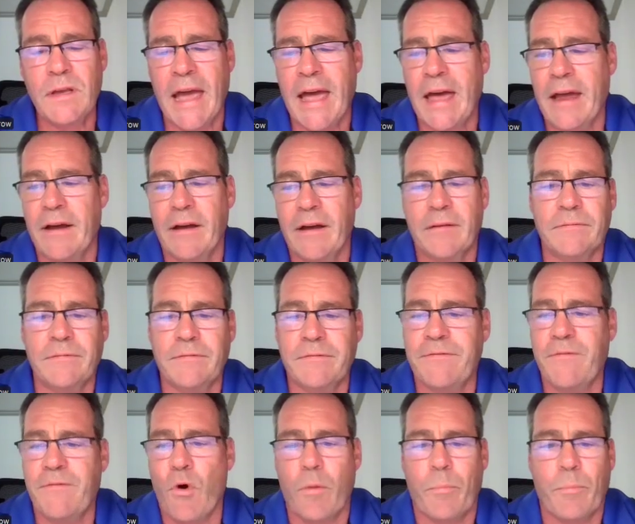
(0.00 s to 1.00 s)
at a
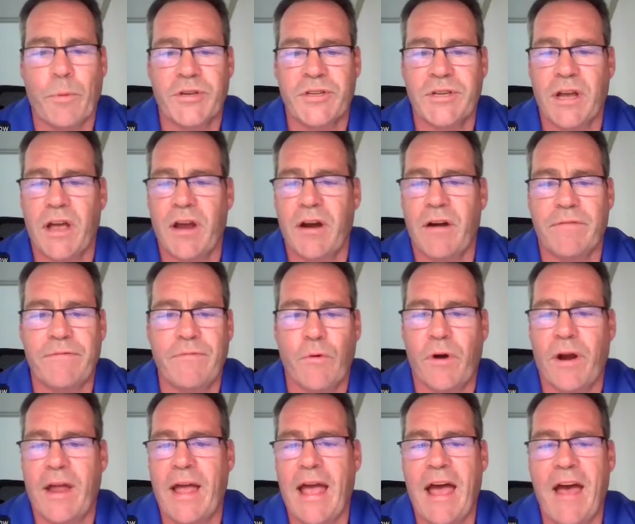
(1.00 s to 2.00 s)
4% or
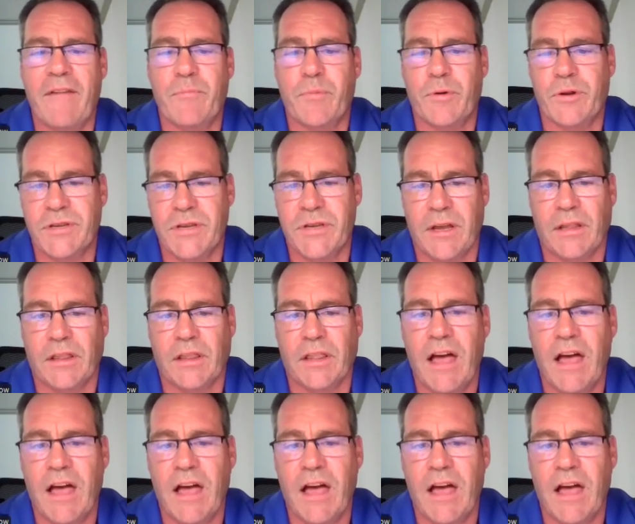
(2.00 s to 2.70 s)
4.5%